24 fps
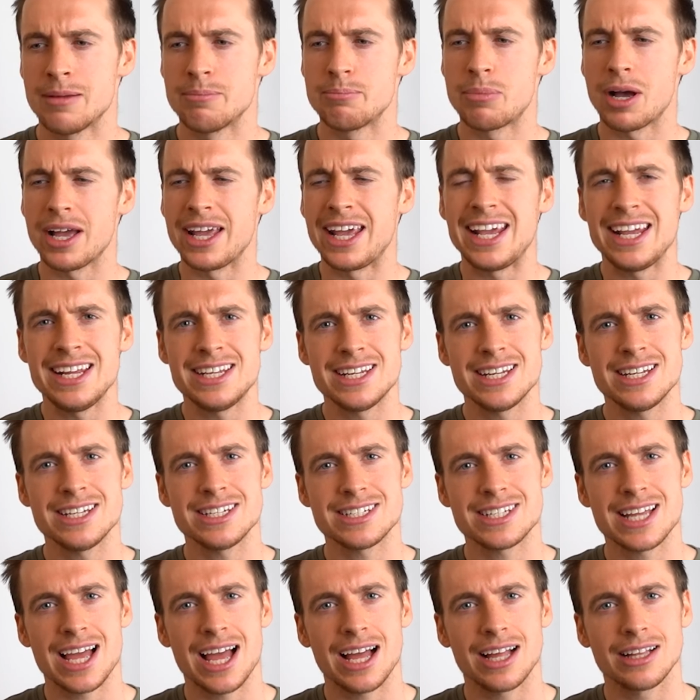But he didn't
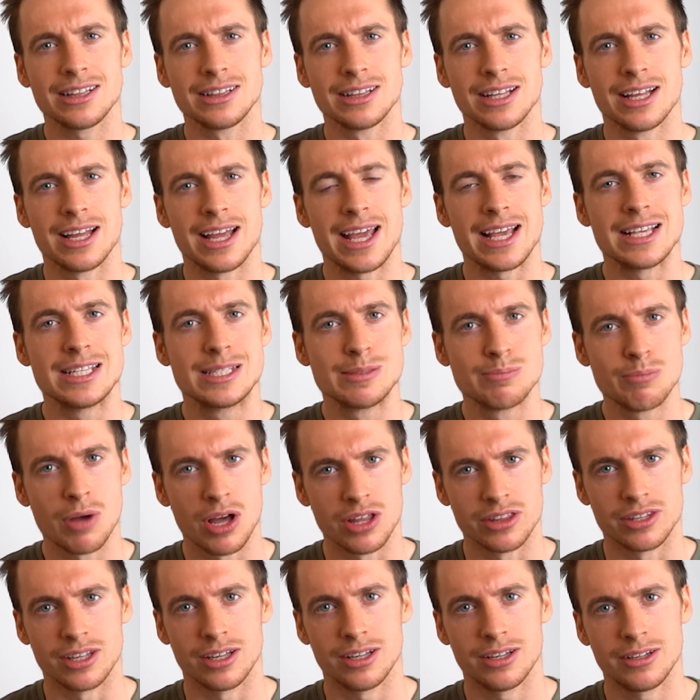tell his
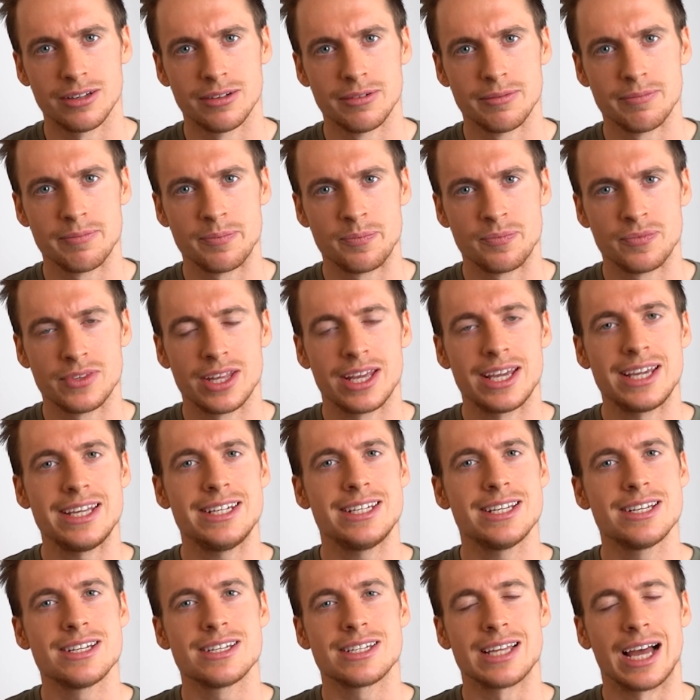mother, he
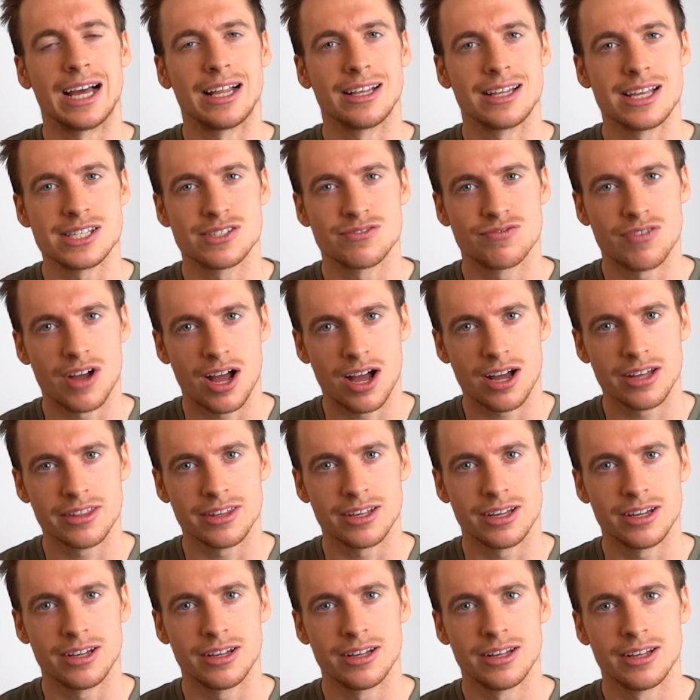didn't tell his
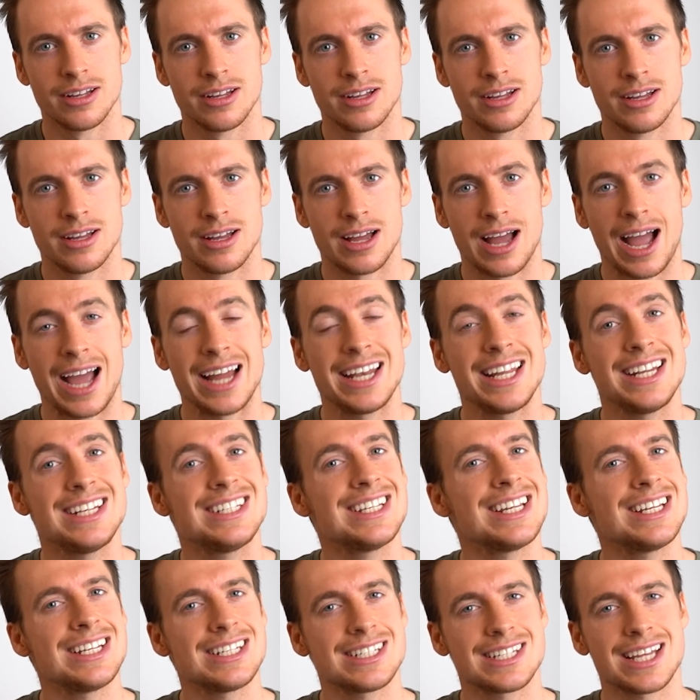father, and he
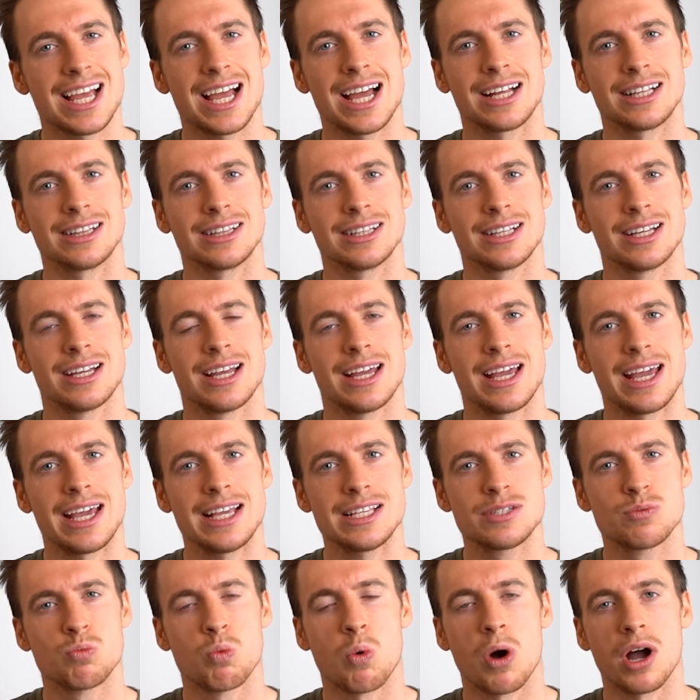didn't tell
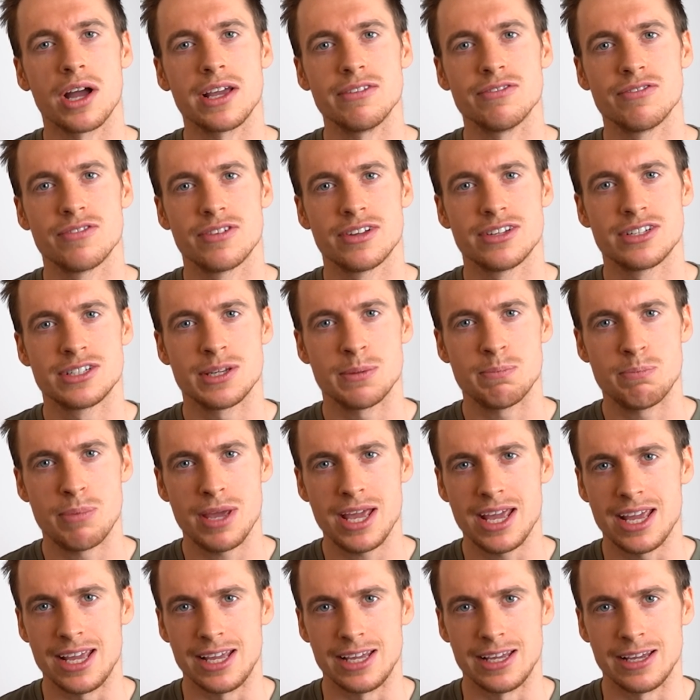his
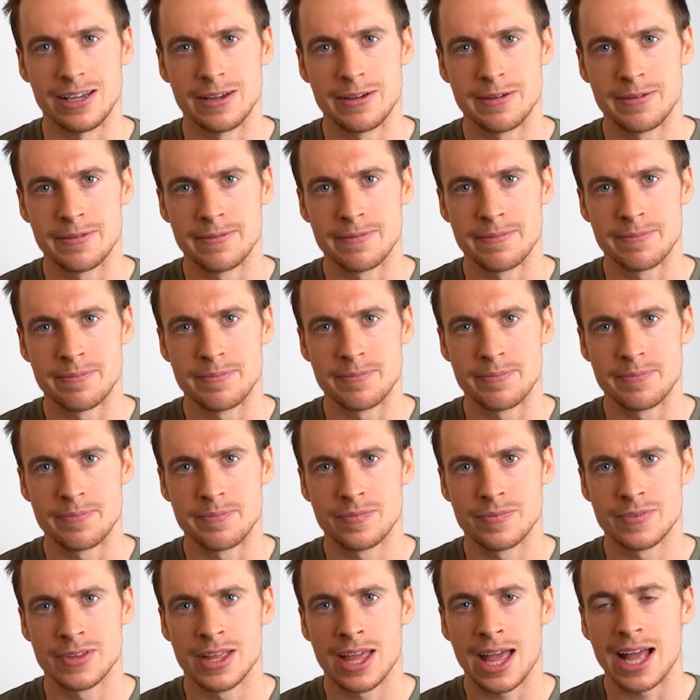wife-to-be.
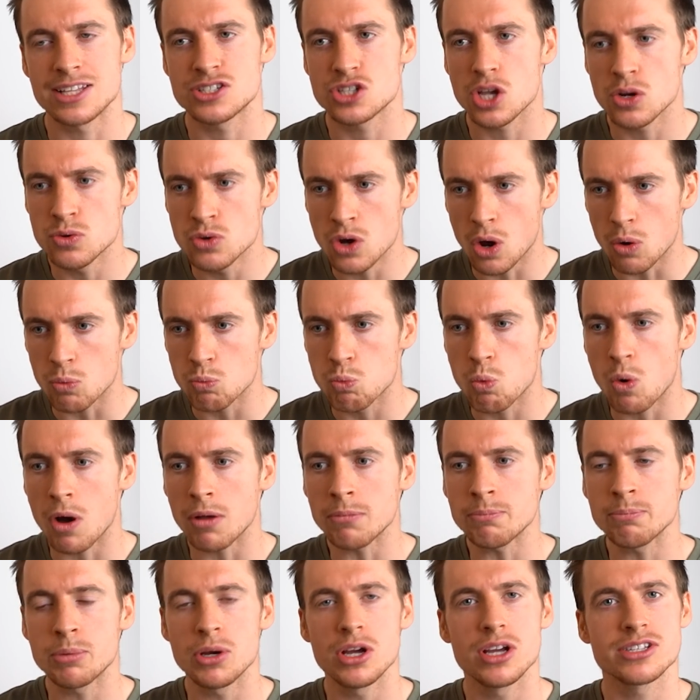And so not
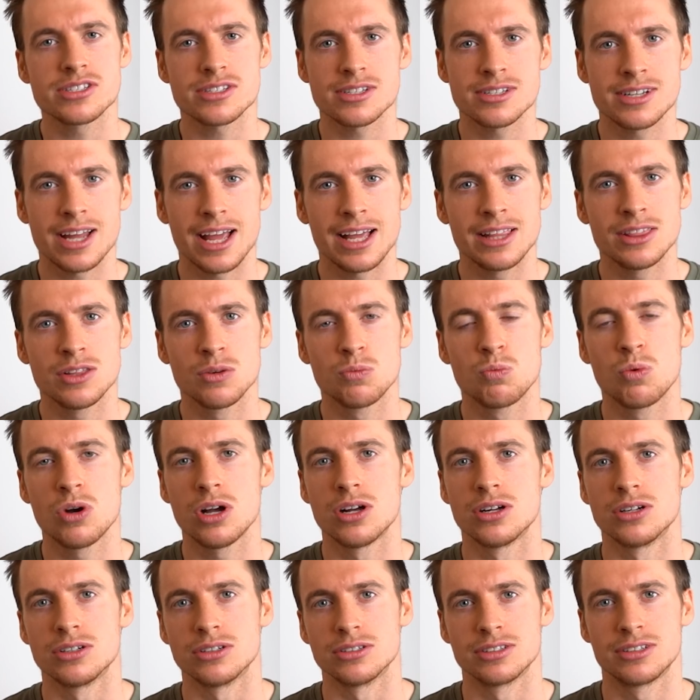one person in the
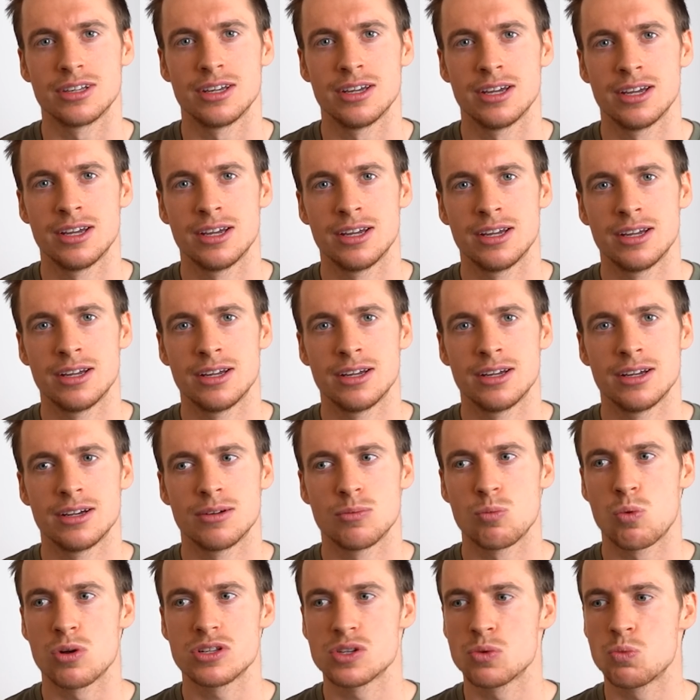world
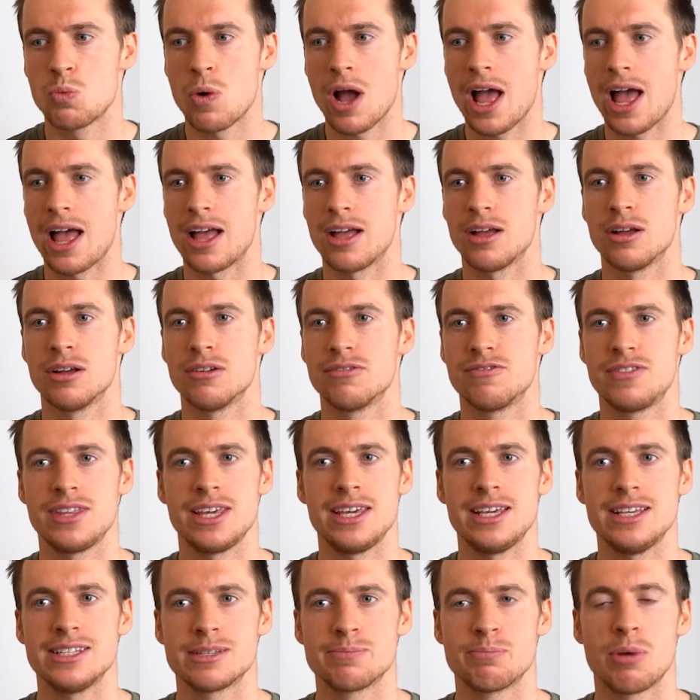was aware of
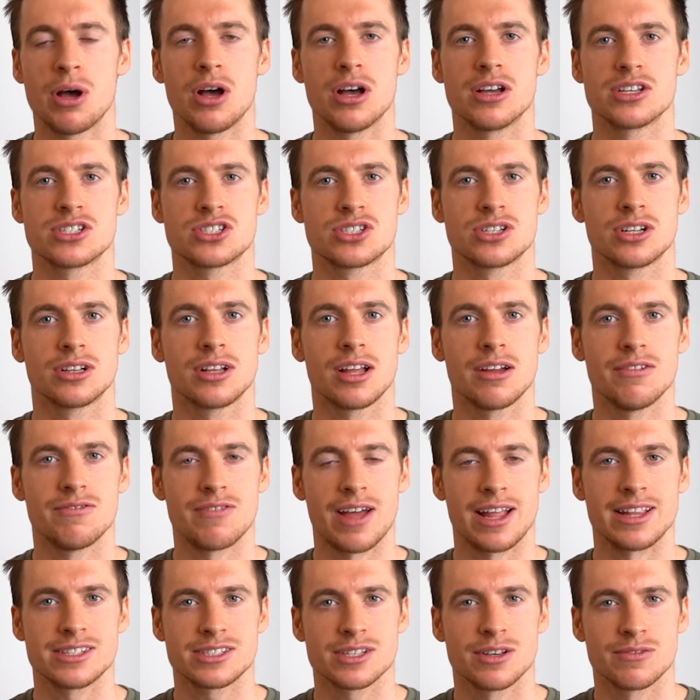these personal
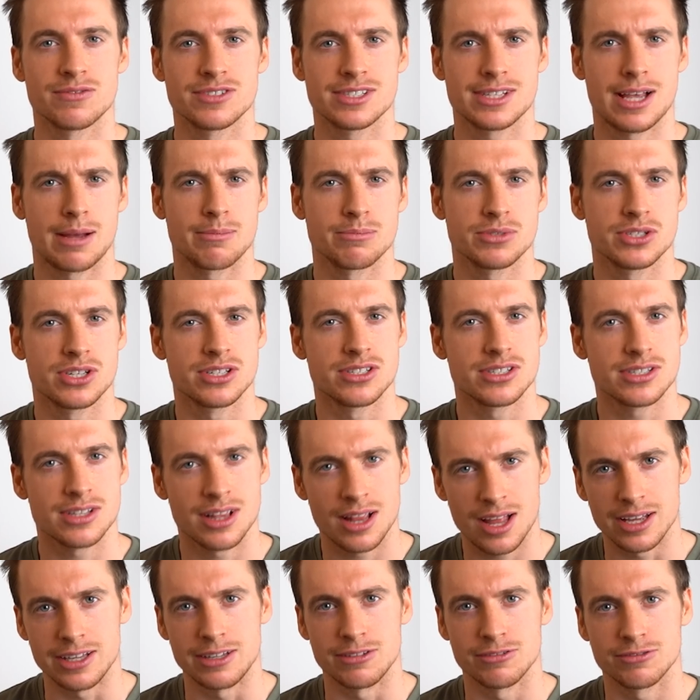events of Samson's
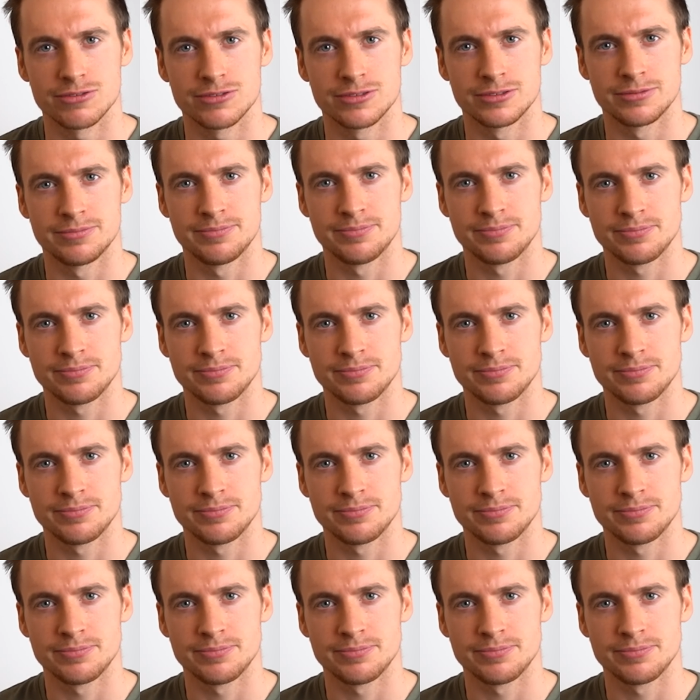life.